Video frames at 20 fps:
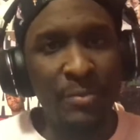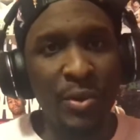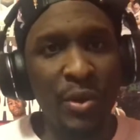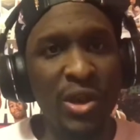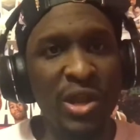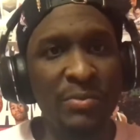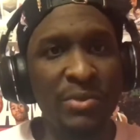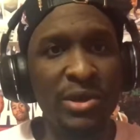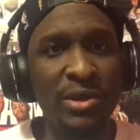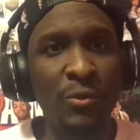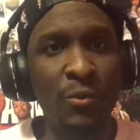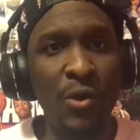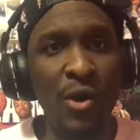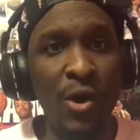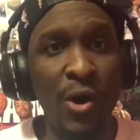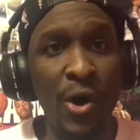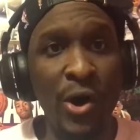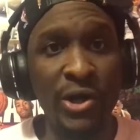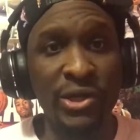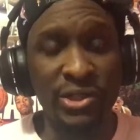but he been a one
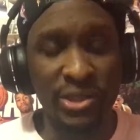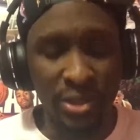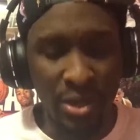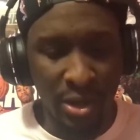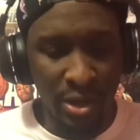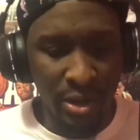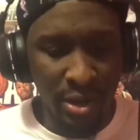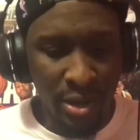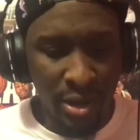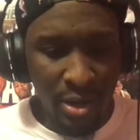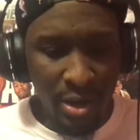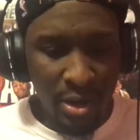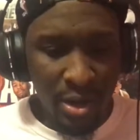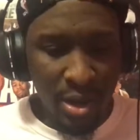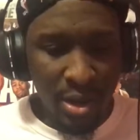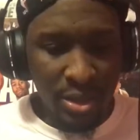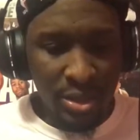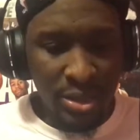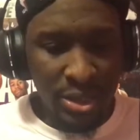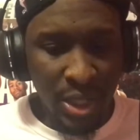All-Star.
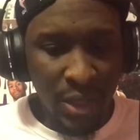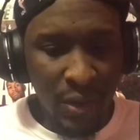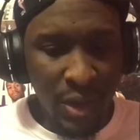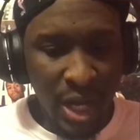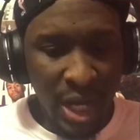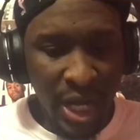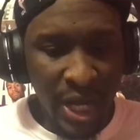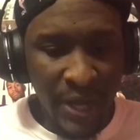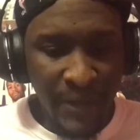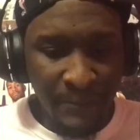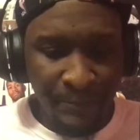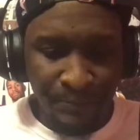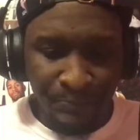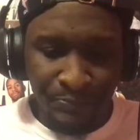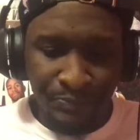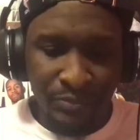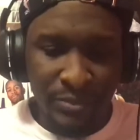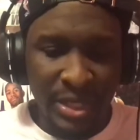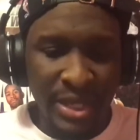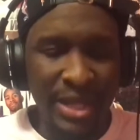So,
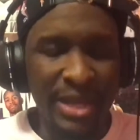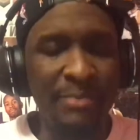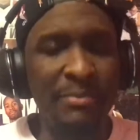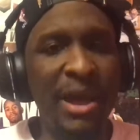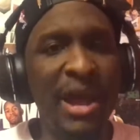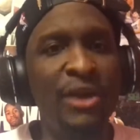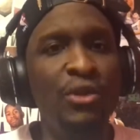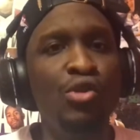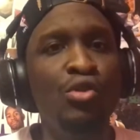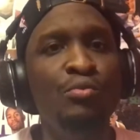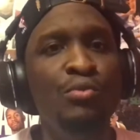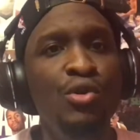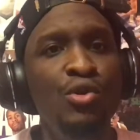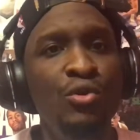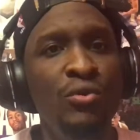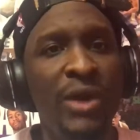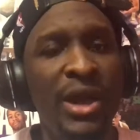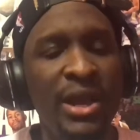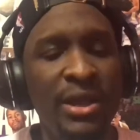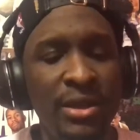Emmanuel
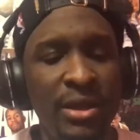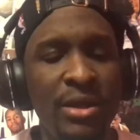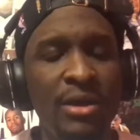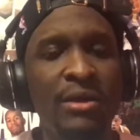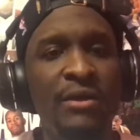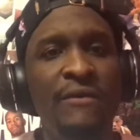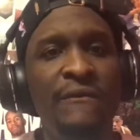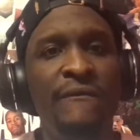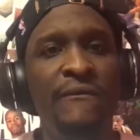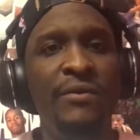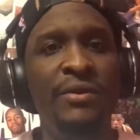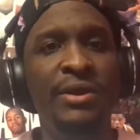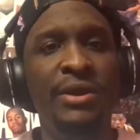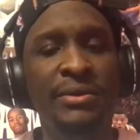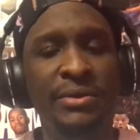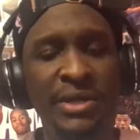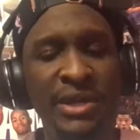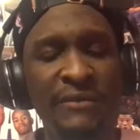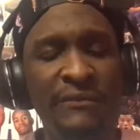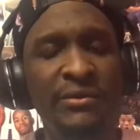Mudiay from the
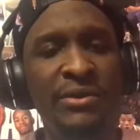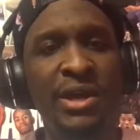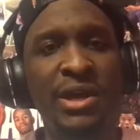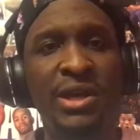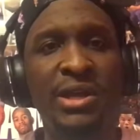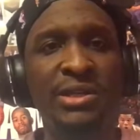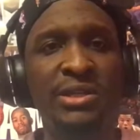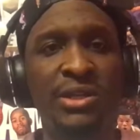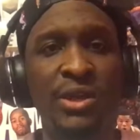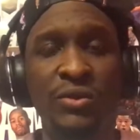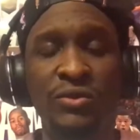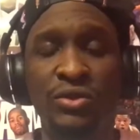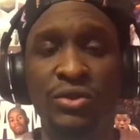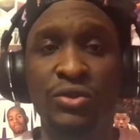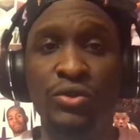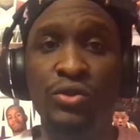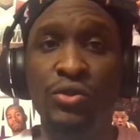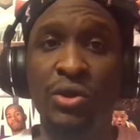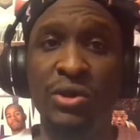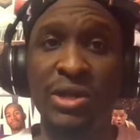Denver Nuggets goes to
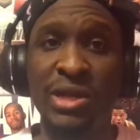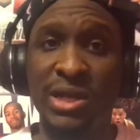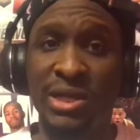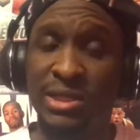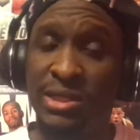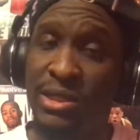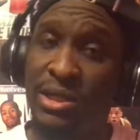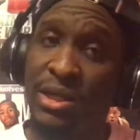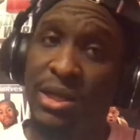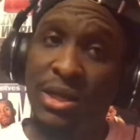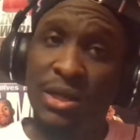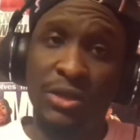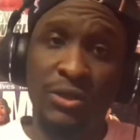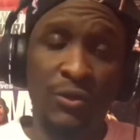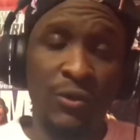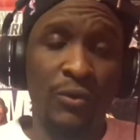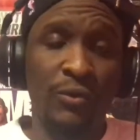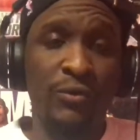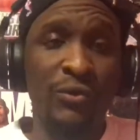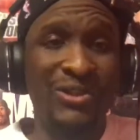New York Knicks.
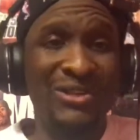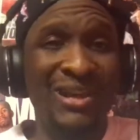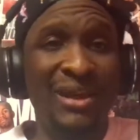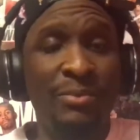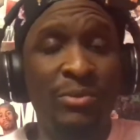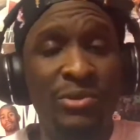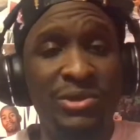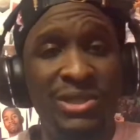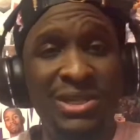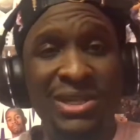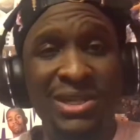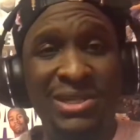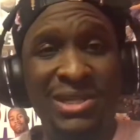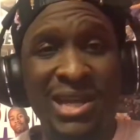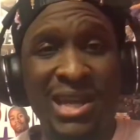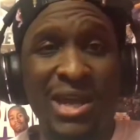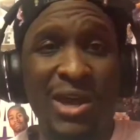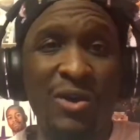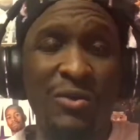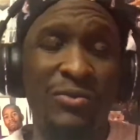So Kristaps Porzingis
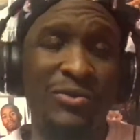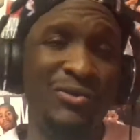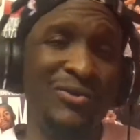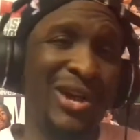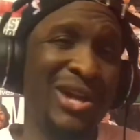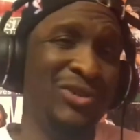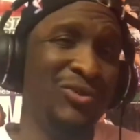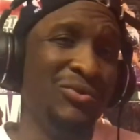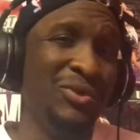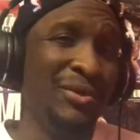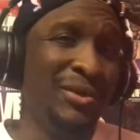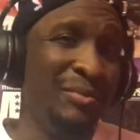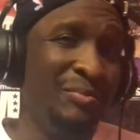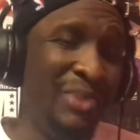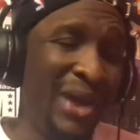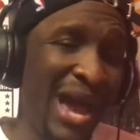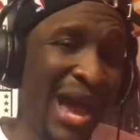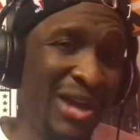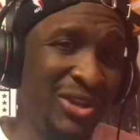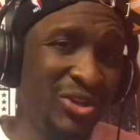get healthy. You got your another
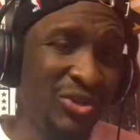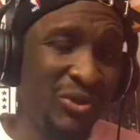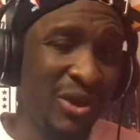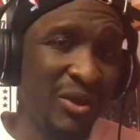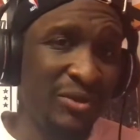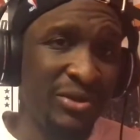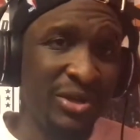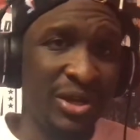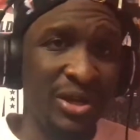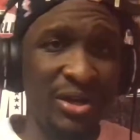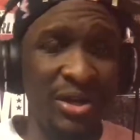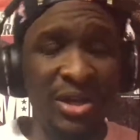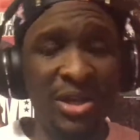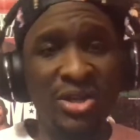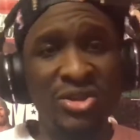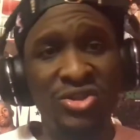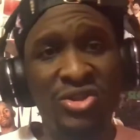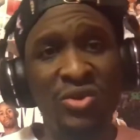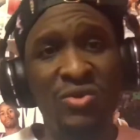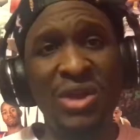passer out there.
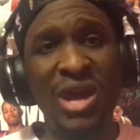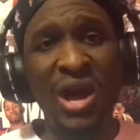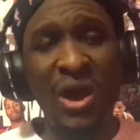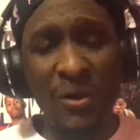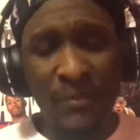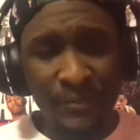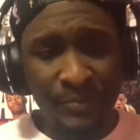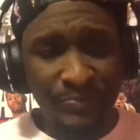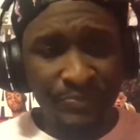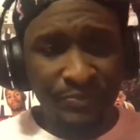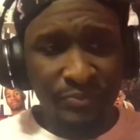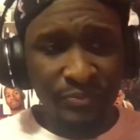So now